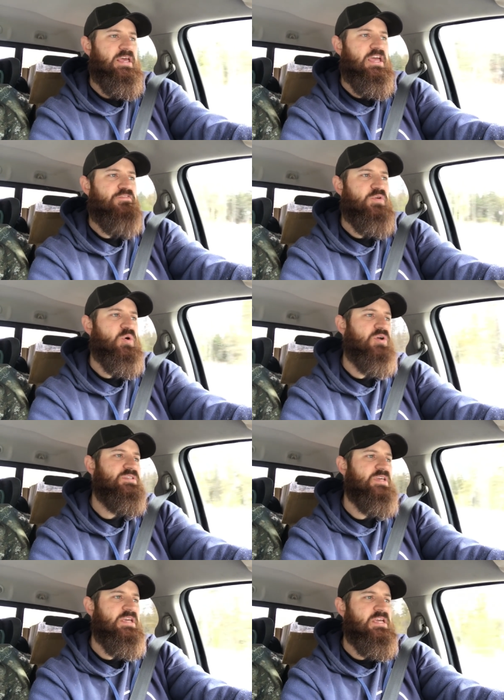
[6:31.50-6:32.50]
if your
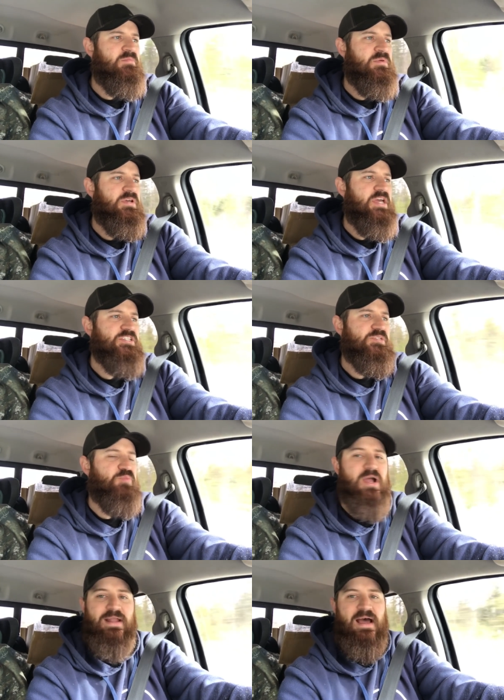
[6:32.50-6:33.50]
team is
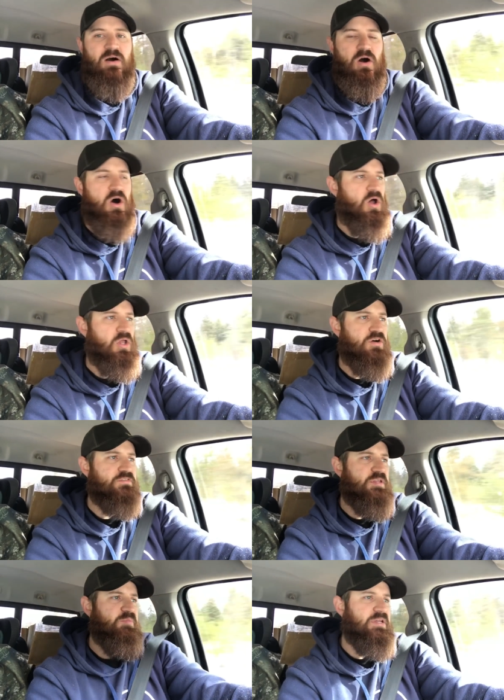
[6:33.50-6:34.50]
spread out all over
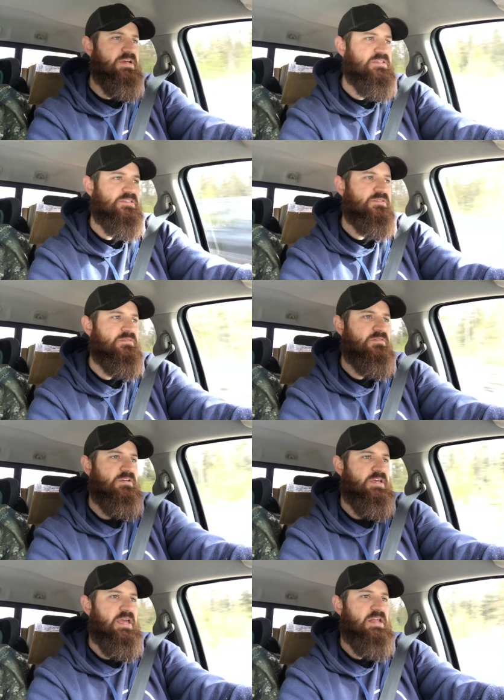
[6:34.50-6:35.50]
the place,
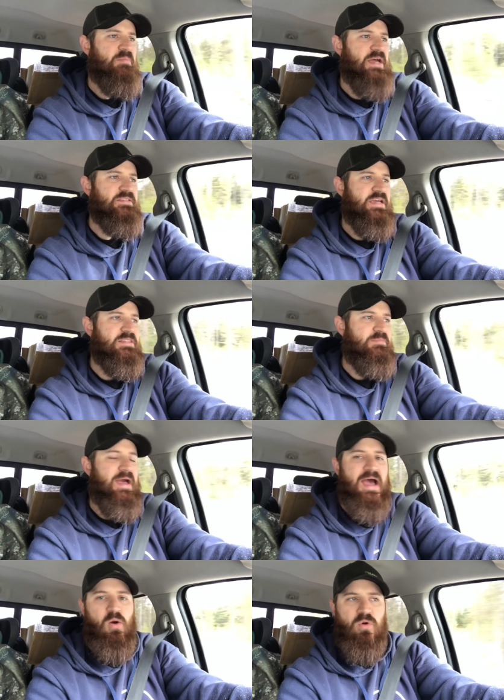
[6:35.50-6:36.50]
and it might take them
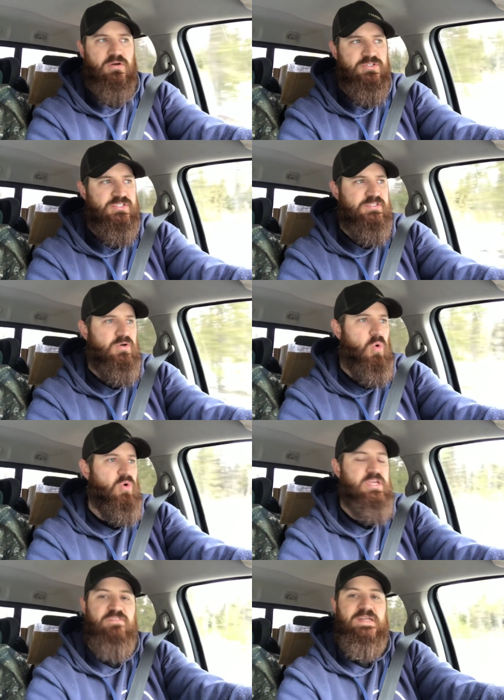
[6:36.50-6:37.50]
hours or
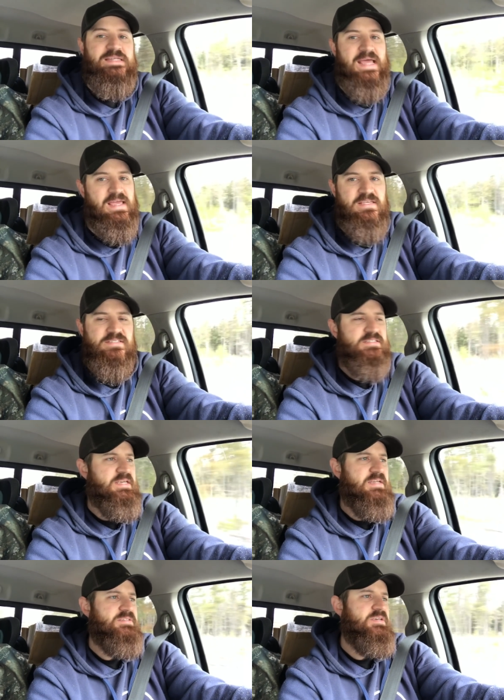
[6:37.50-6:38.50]
even days to
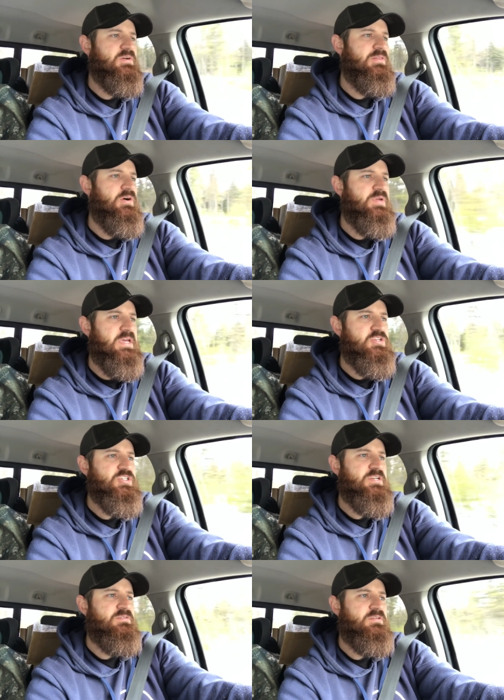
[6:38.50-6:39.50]
get to your
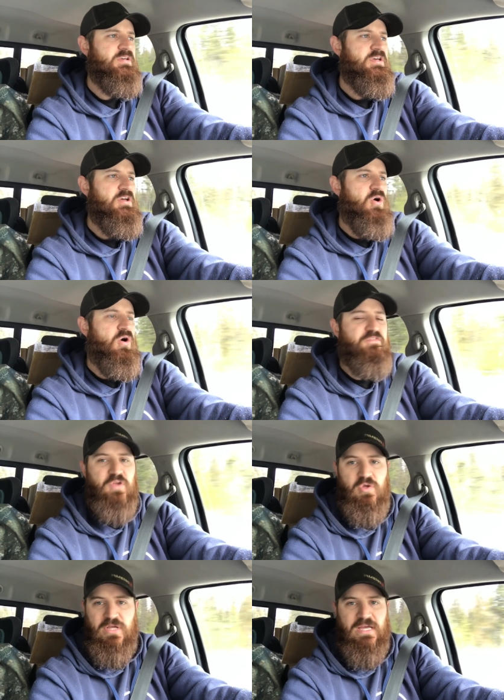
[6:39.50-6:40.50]
location, or for
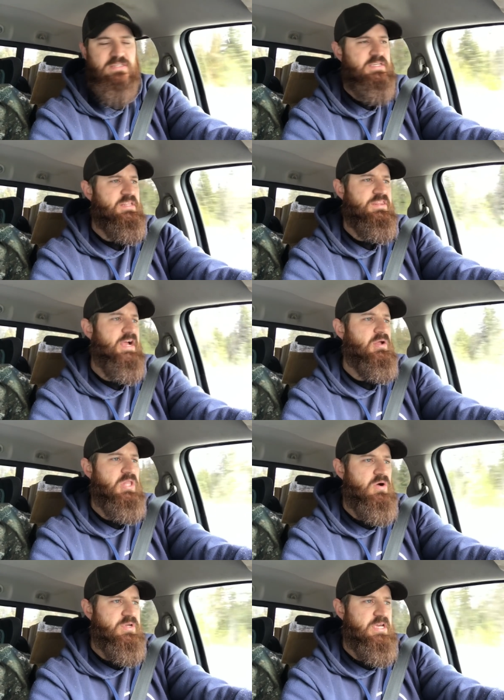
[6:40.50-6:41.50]
you to get to their
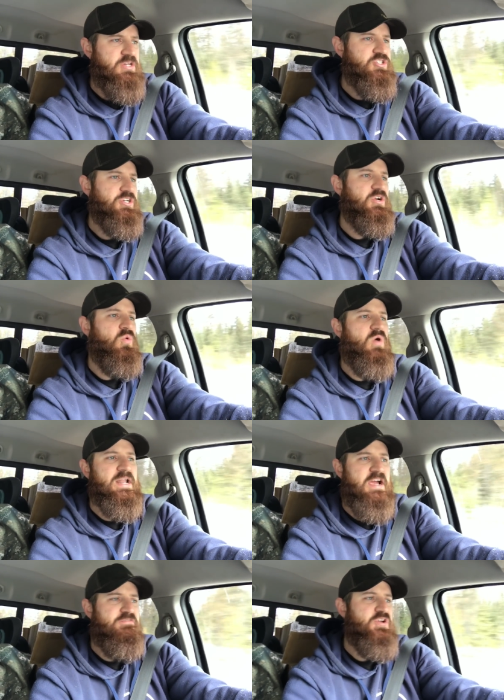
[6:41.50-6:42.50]
location, or
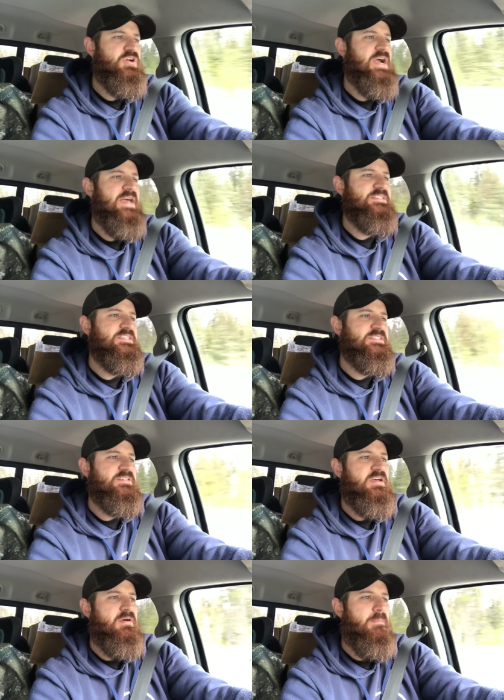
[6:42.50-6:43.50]
whatever your guys'
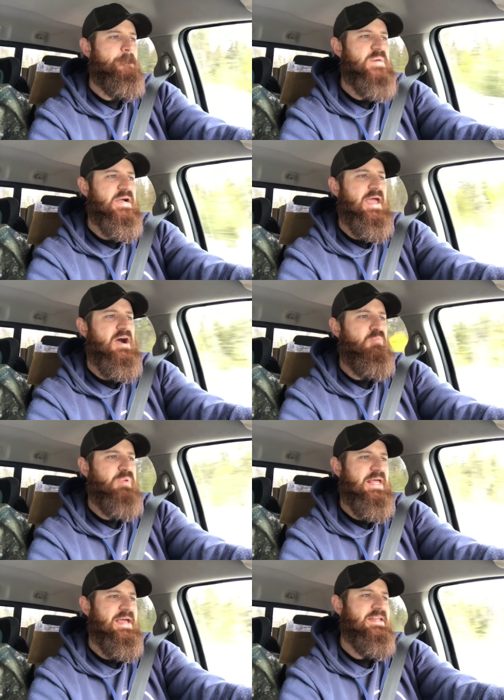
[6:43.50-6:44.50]
bug out
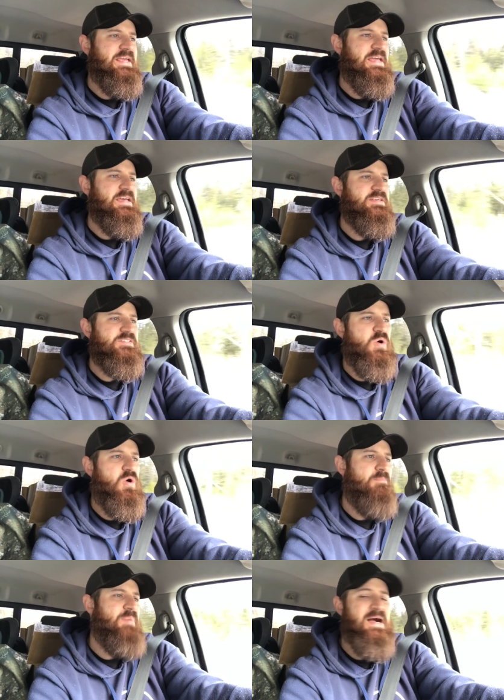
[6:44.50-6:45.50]
plan is,
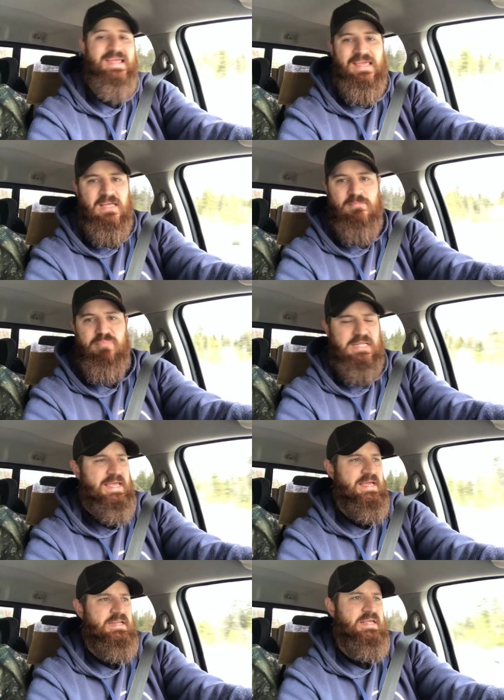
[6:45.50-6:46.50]
or bug in
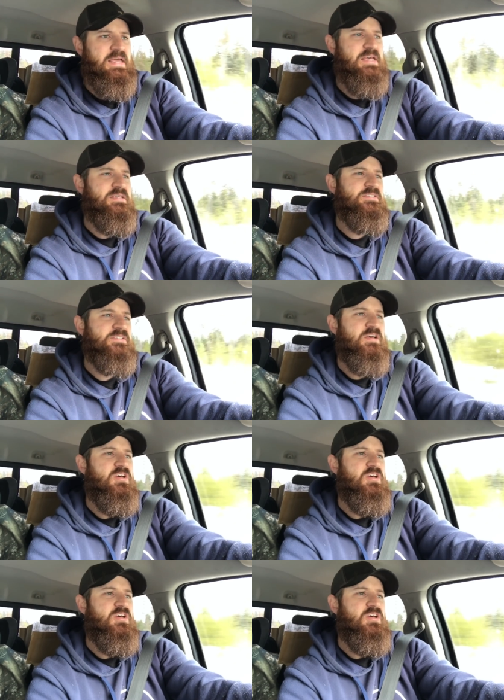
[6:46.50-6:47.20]
plan is,